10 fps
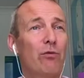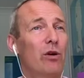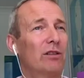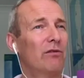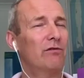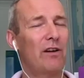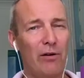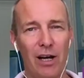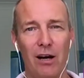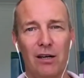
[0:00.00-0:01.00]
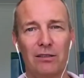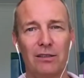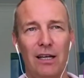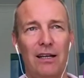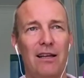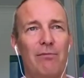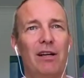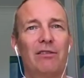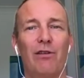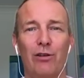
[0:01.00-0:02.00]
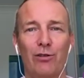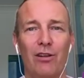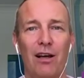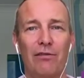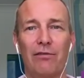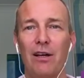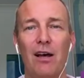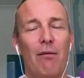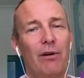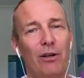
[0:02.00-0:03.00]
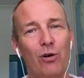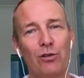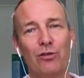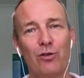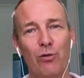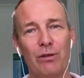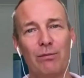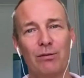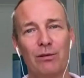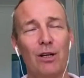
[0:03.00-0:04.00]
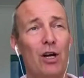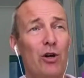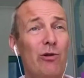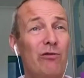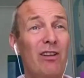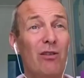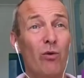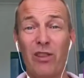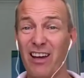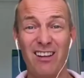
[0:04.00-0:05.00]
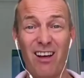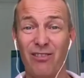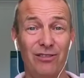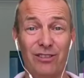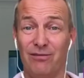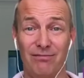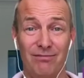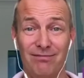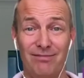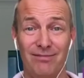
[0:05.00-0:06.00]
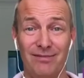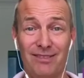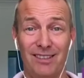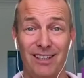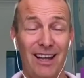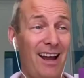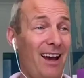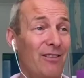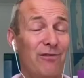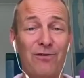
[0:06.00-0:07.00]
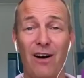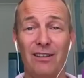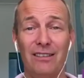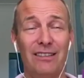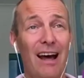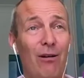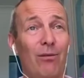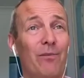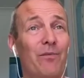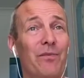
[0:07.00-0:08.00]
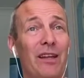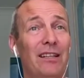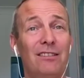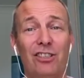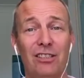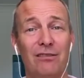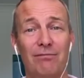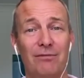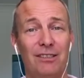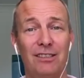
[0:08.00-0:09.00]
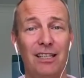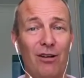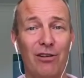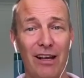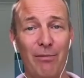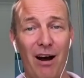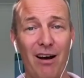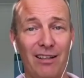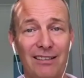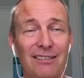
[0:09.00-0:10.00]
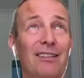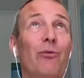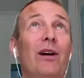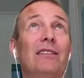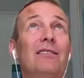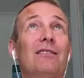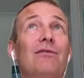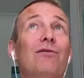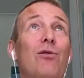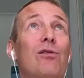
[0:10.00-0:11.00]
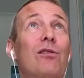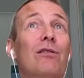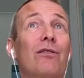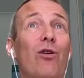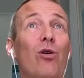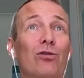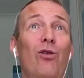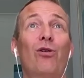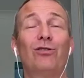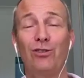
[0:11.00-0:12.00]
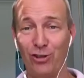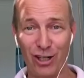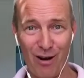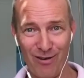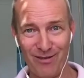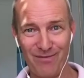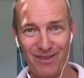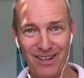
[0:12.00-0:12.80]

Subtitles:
worked very hard and they made a very good life. But I also know people who have done what they loved. They had fun. Now, they didn't just sit on their behinds and waited for the gold coins to shower them,